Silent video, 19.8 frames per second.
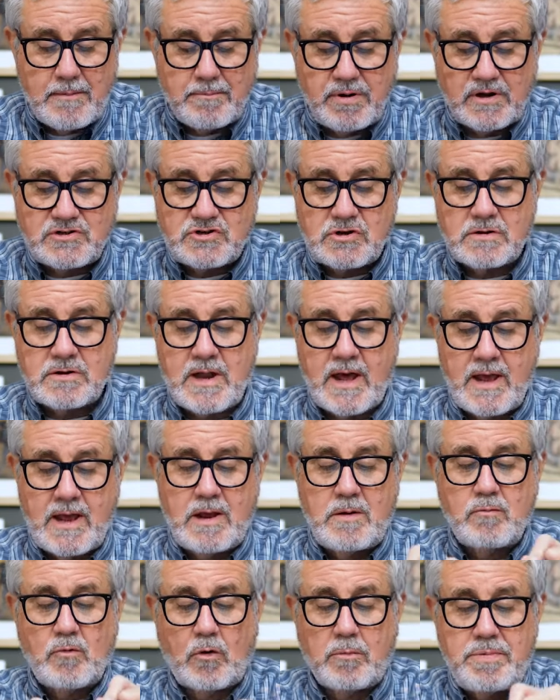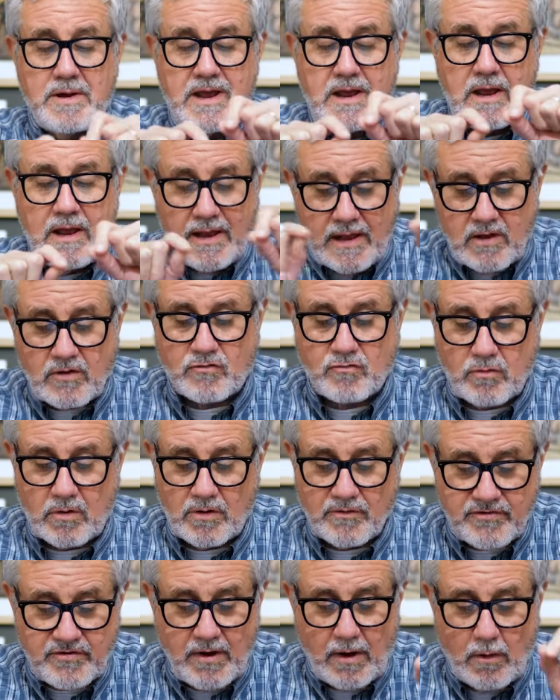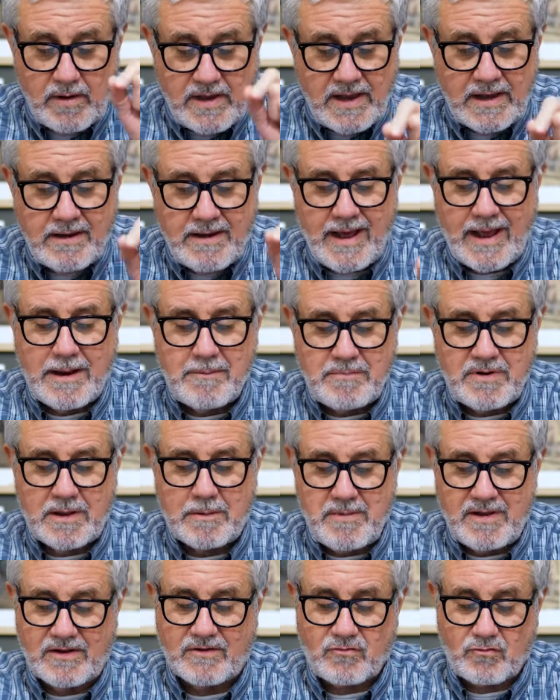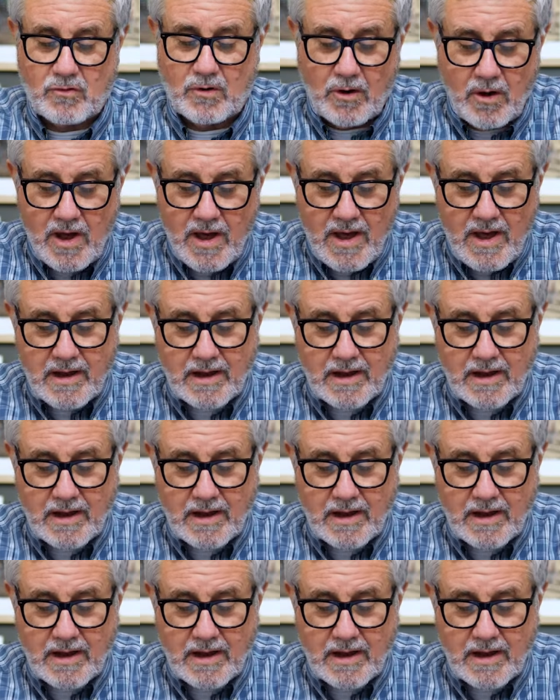but your name will be Israel." So he named him Israel.